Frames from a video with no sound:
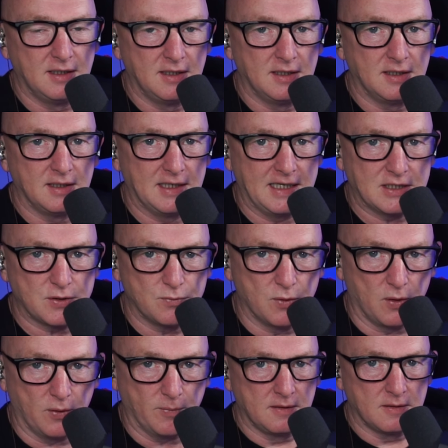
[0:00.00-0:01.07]
later
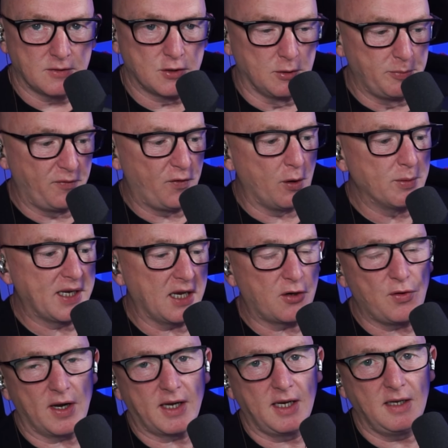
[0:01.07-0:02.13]
on. So before we get
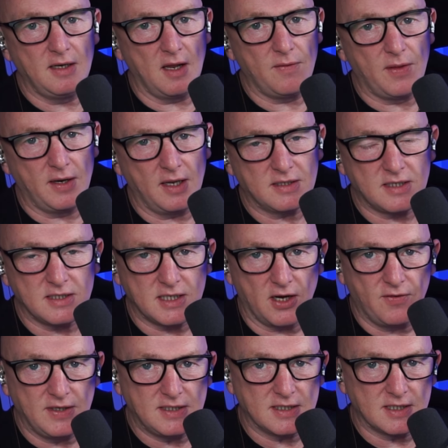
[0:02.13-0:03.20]
cracking, the necessary
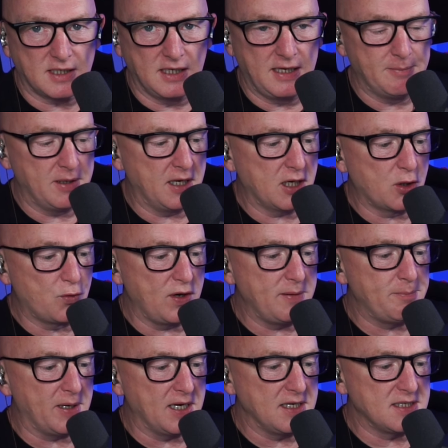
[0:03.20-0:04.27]
disclaimer: Grid
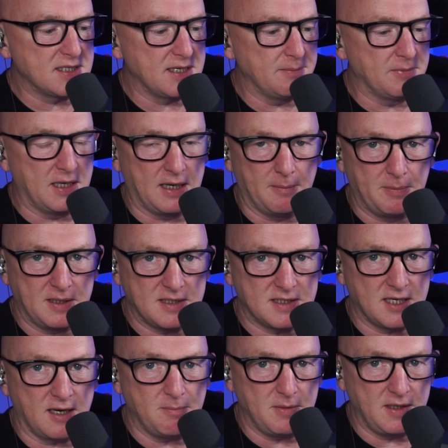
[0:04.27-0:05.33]
by SimLab
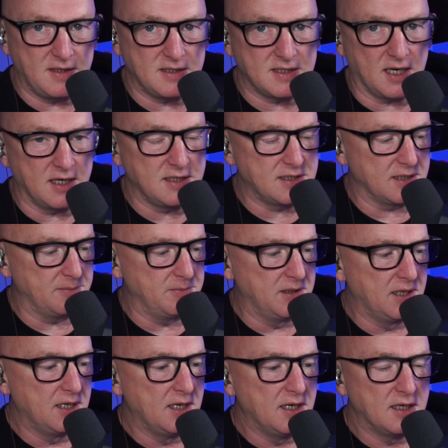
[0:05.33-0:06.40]
sent me this item
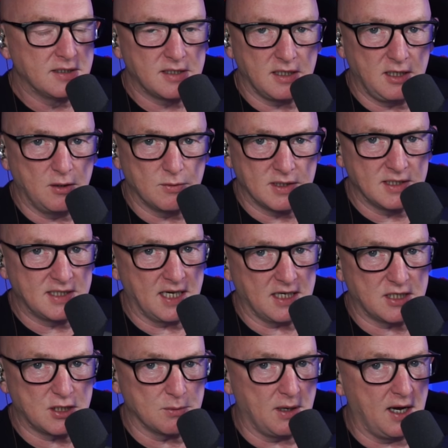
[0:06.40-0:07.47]
to use and test,
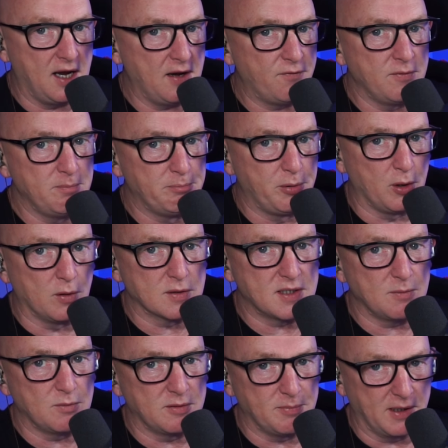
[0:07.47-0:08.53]
so I haven't bought it
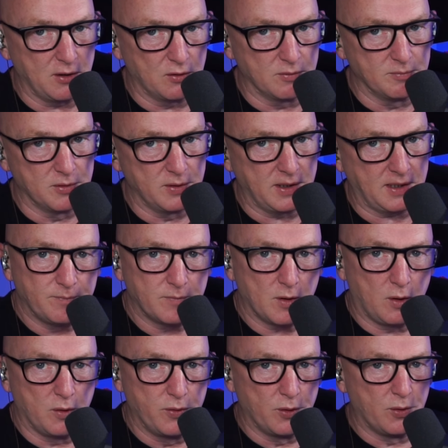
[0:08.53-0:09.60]
with my own money.
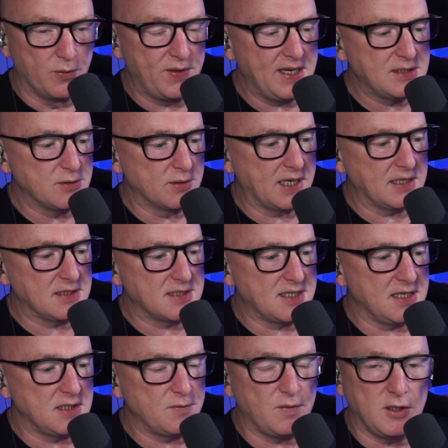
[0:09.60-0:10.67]
Although they don't get to see
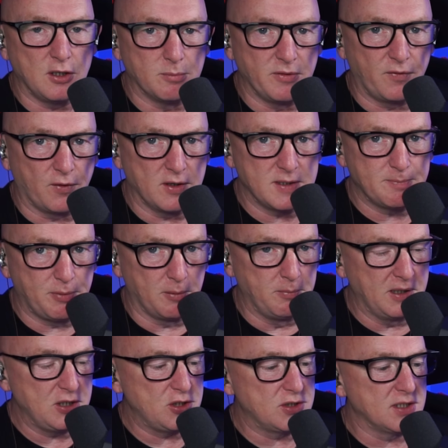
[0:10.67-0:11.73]
this video before it's
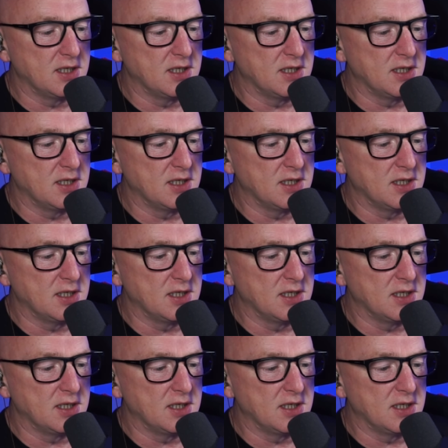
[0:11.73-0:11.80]
published,